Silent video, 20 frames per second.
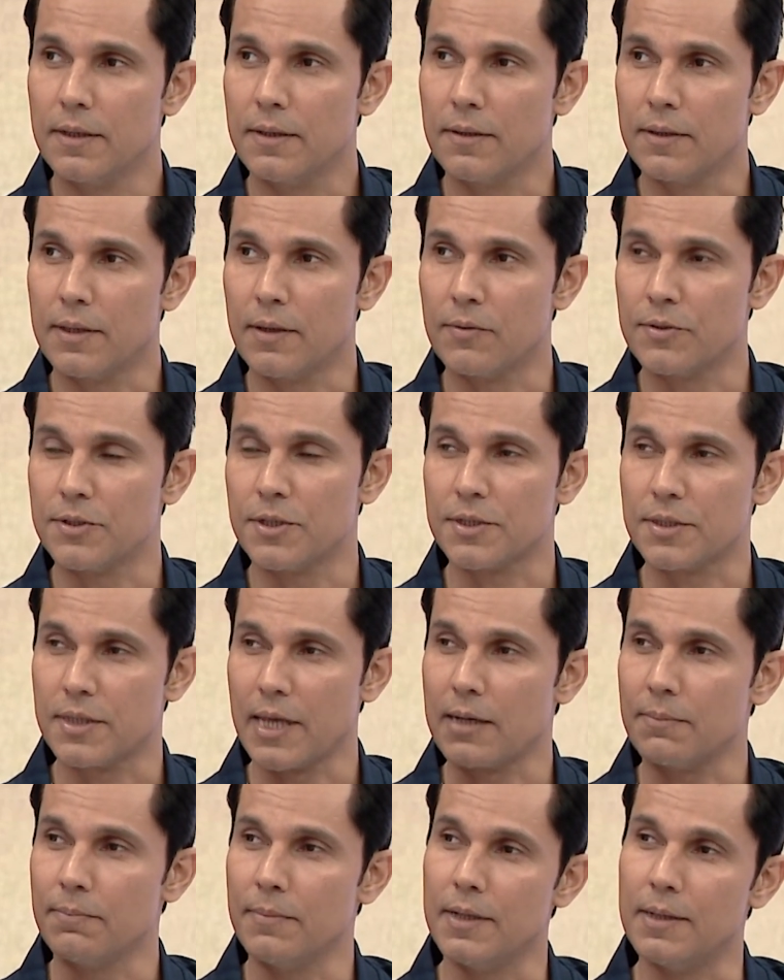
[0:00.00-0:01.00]
There were just
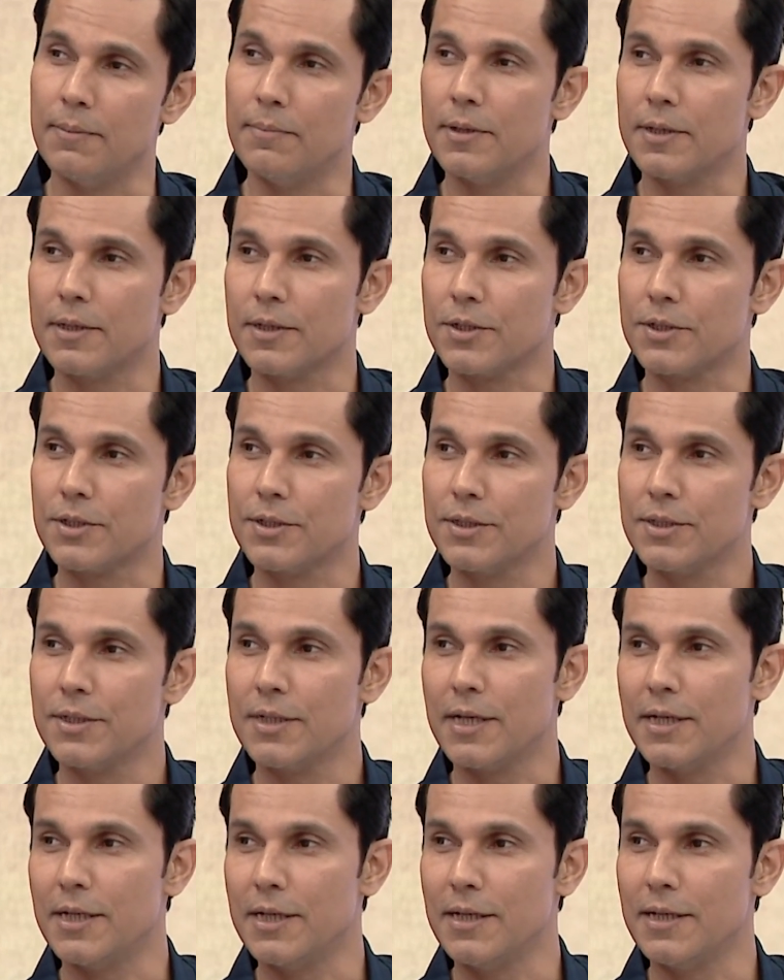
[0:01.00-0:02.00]
that many British
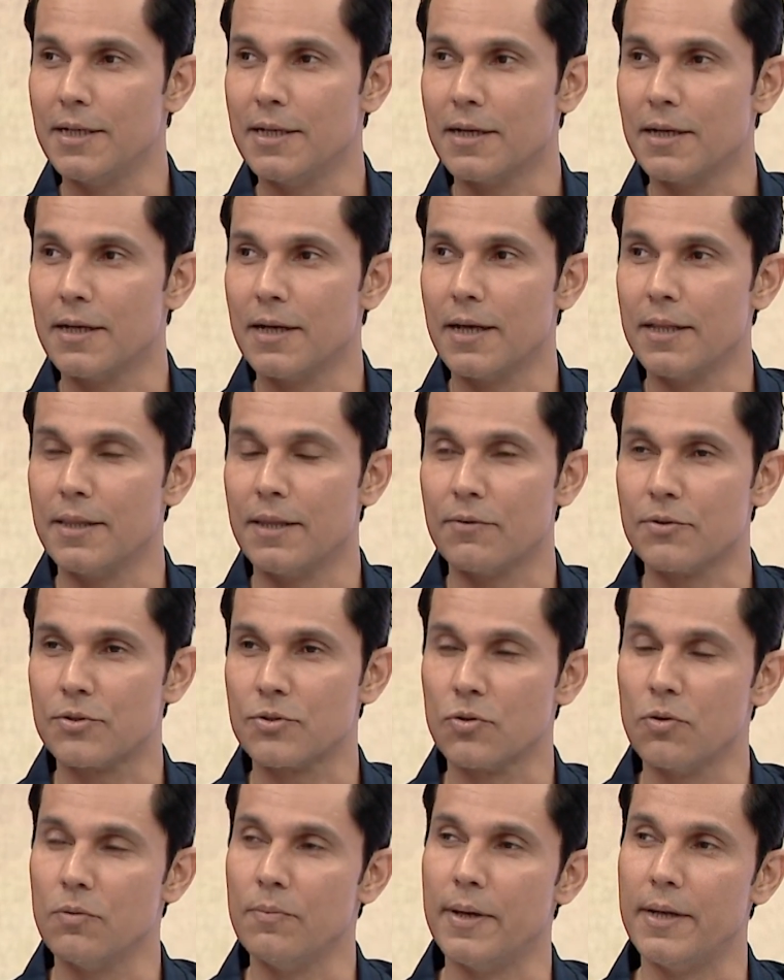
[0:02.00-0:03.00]
in India and there were
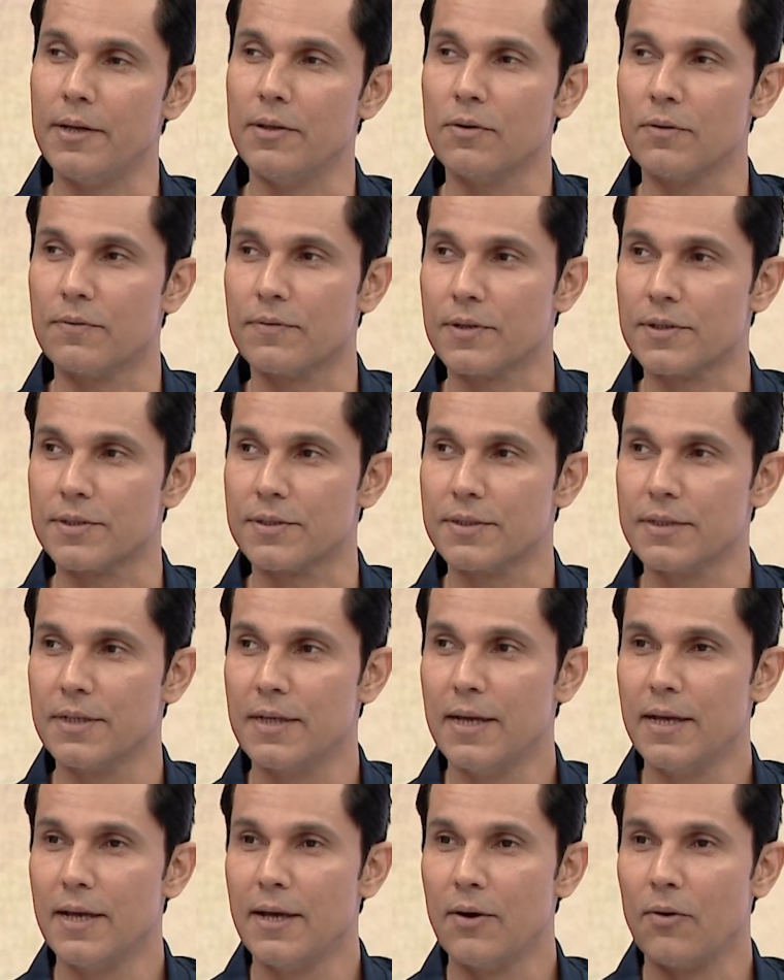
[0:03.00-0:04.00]
so many of us.
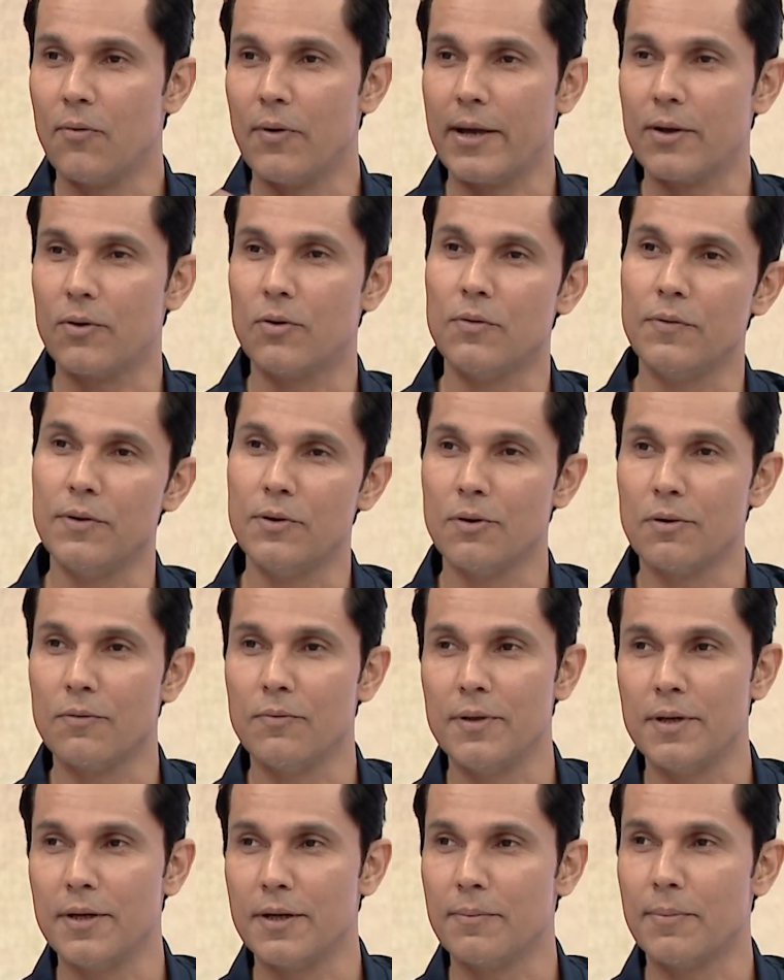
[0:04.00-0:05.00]
Mm. Why could we not
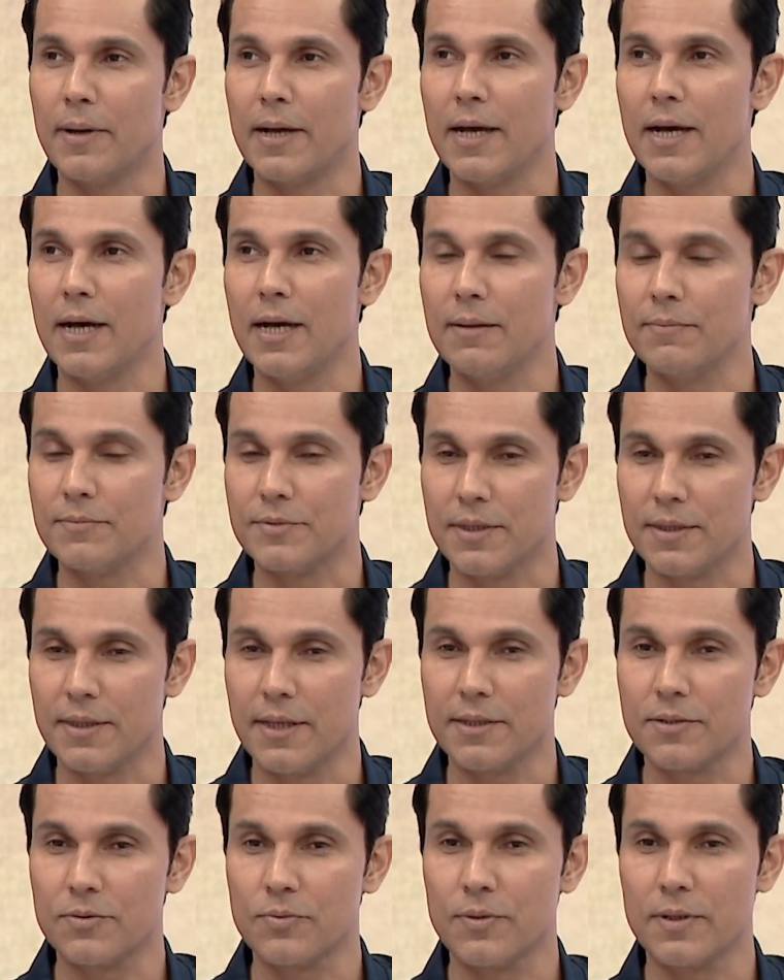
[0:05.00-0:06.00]
win it by arms? And
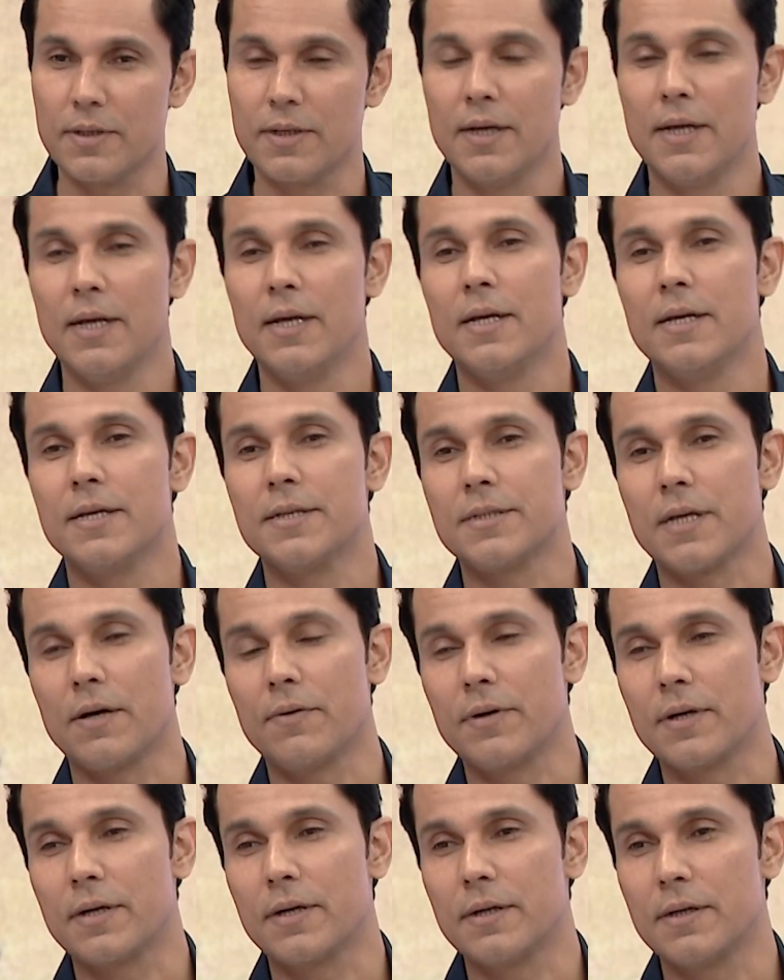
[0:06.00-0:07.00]
that's what
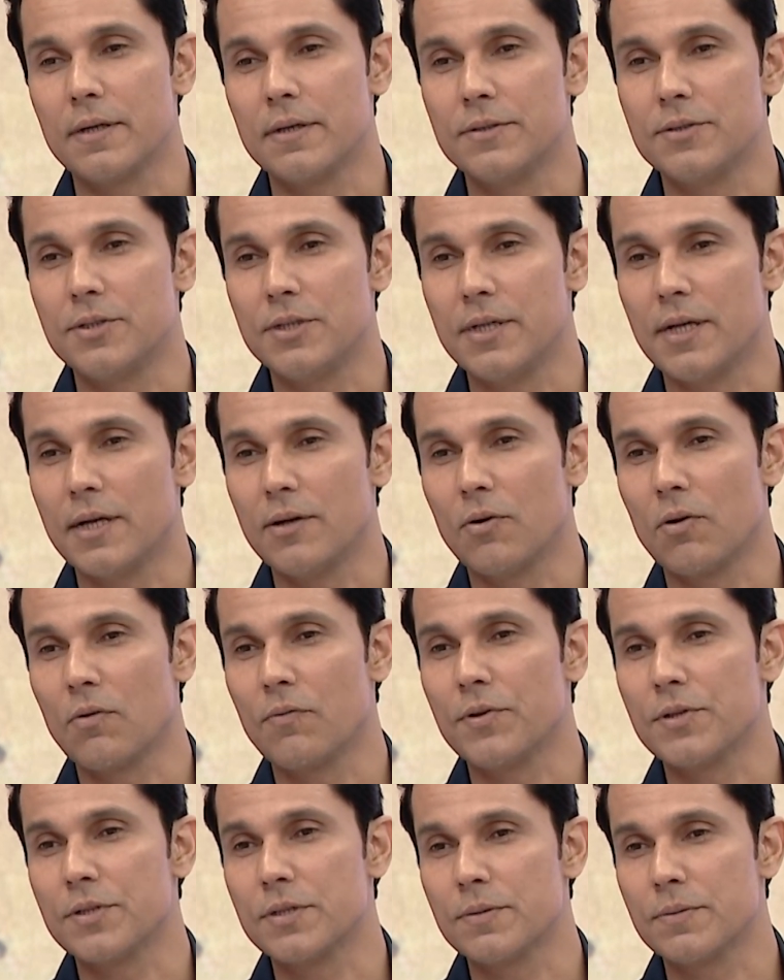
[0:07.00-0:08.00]
Savarkar ji had
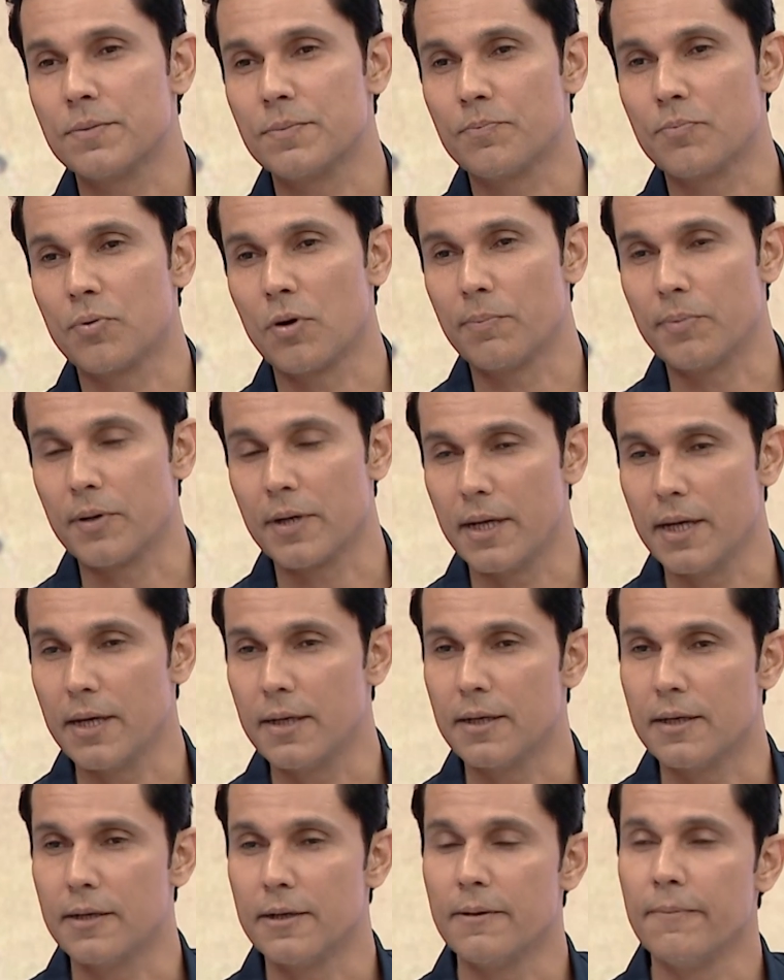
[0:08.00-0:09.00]
always
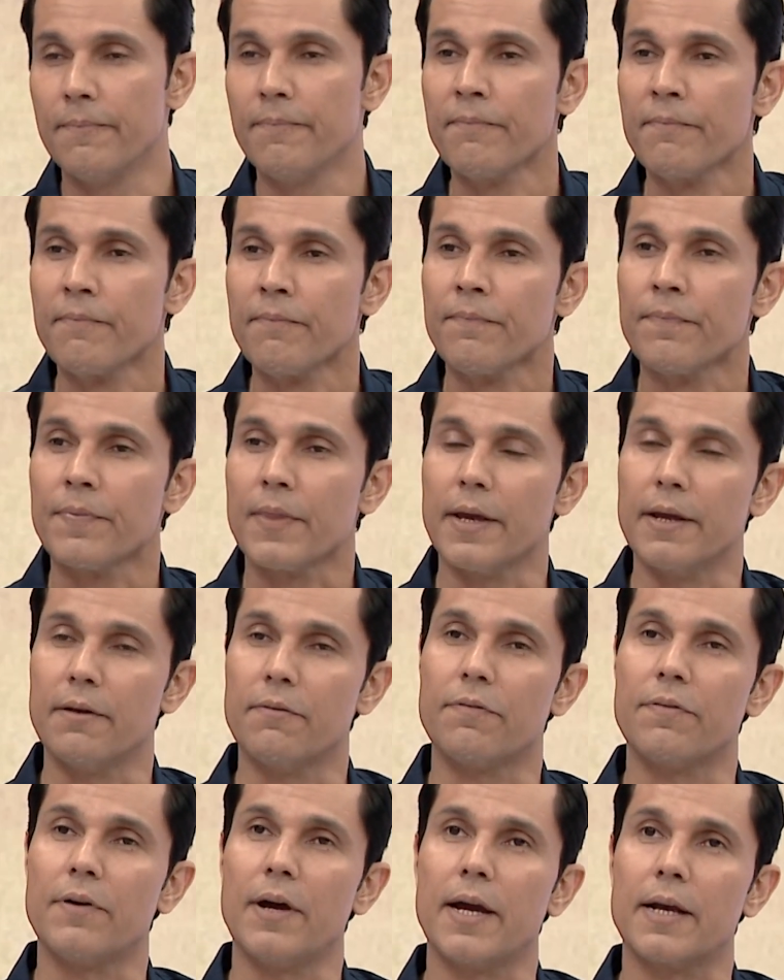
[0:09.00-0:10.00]
propagated. In
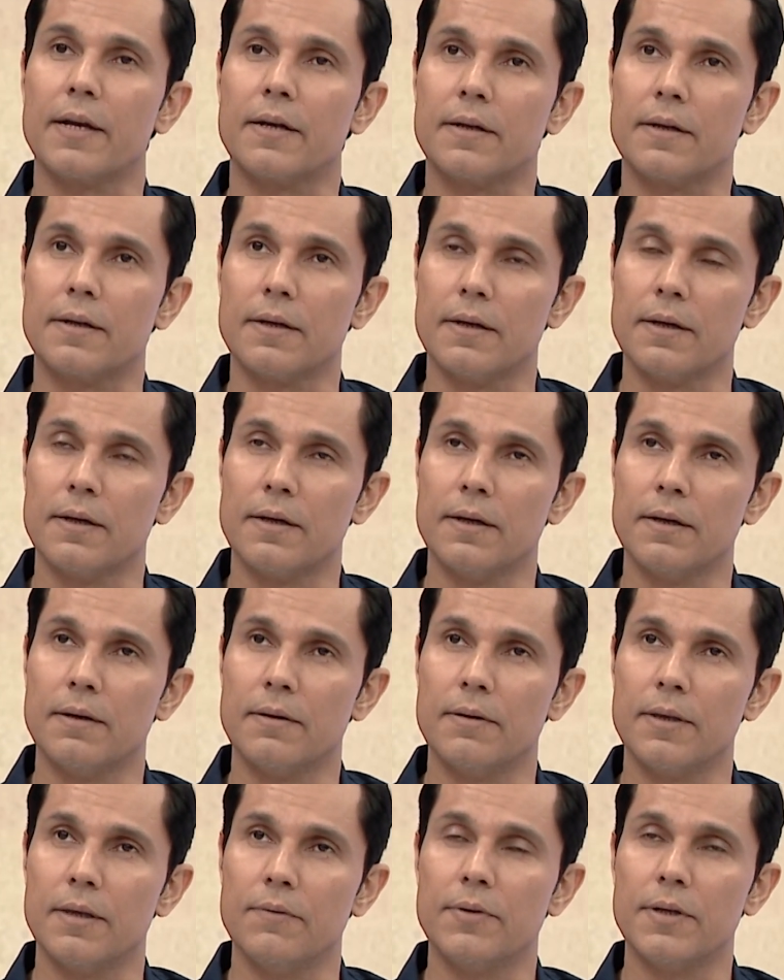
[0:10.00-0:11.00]
fact, uh,
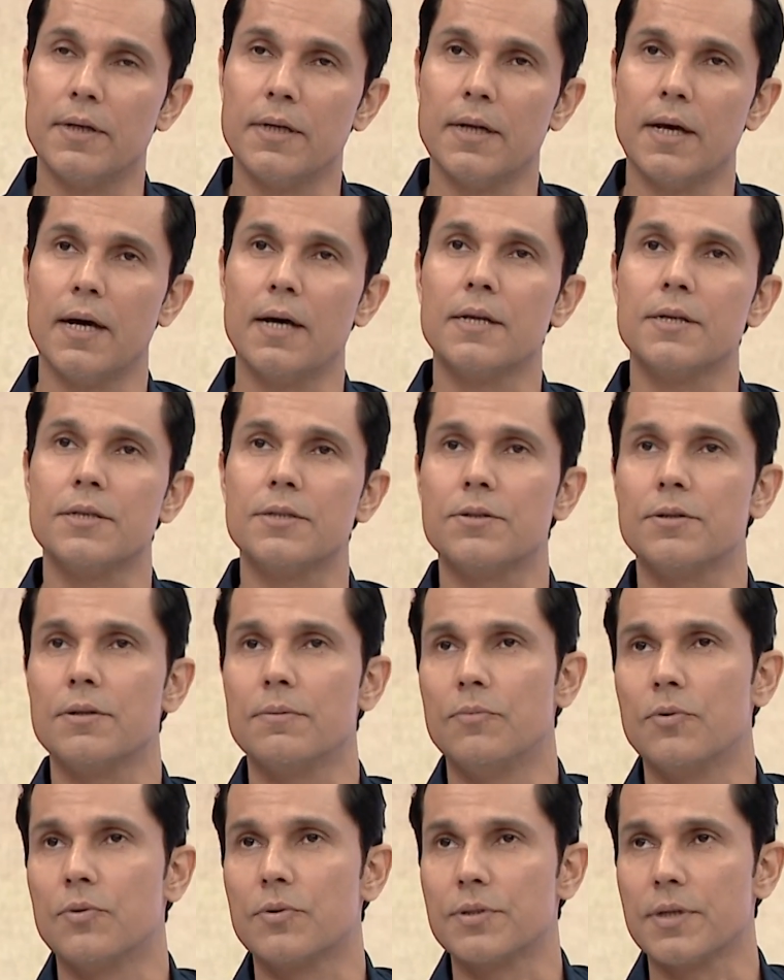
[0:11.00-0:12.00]
even in our history
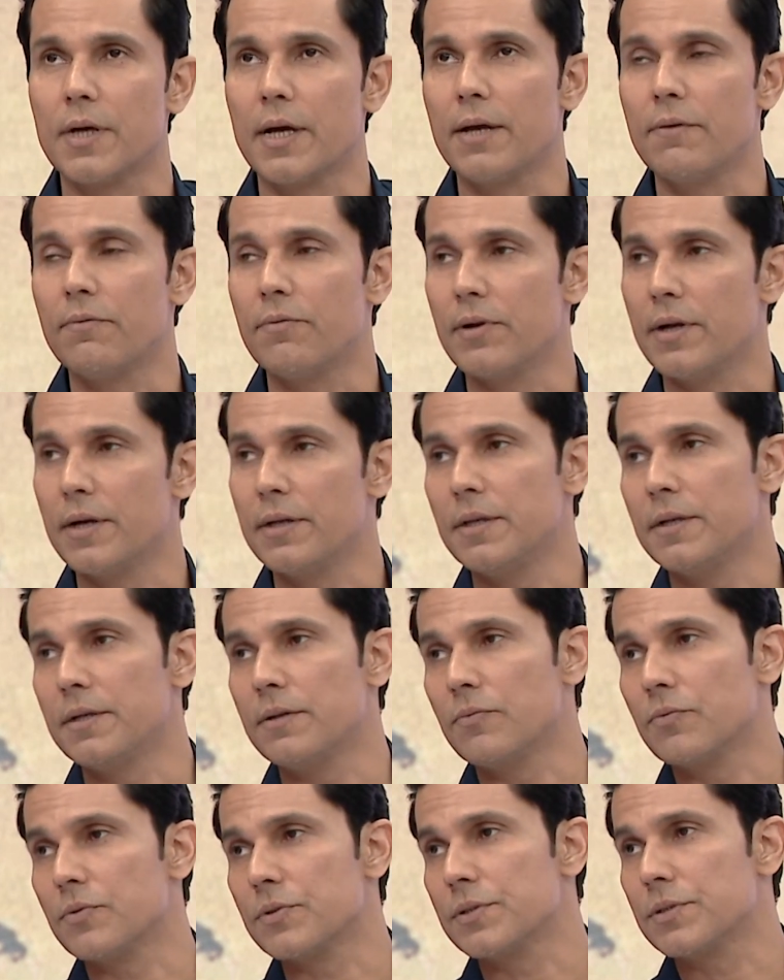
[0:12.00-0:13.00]
books, I have read that
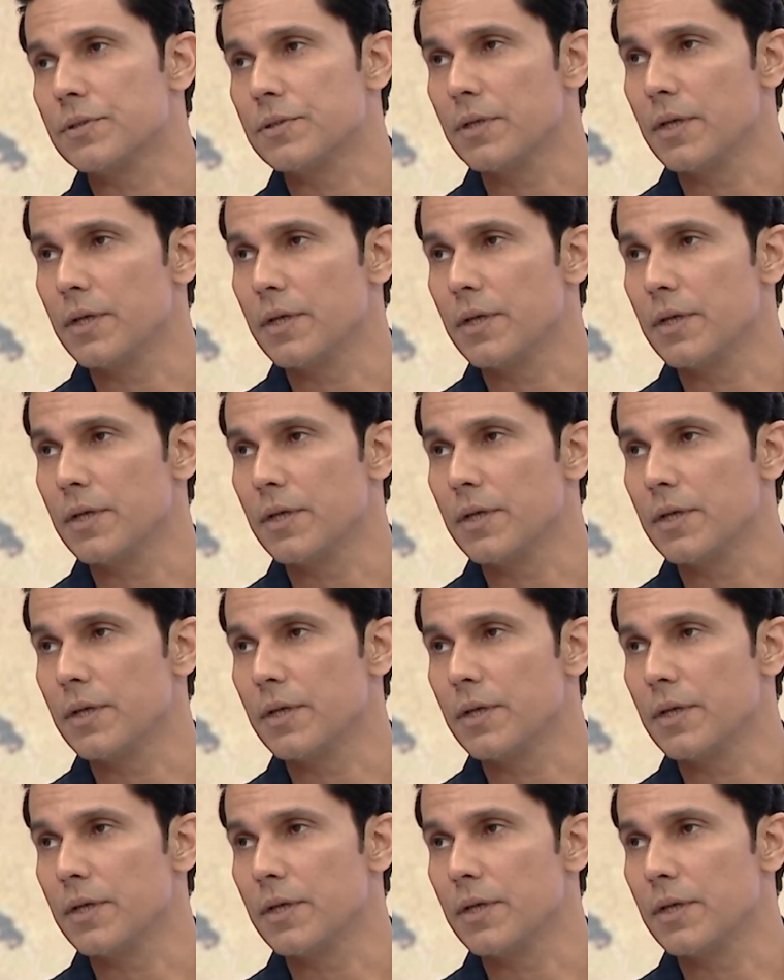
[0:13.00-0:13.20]
it was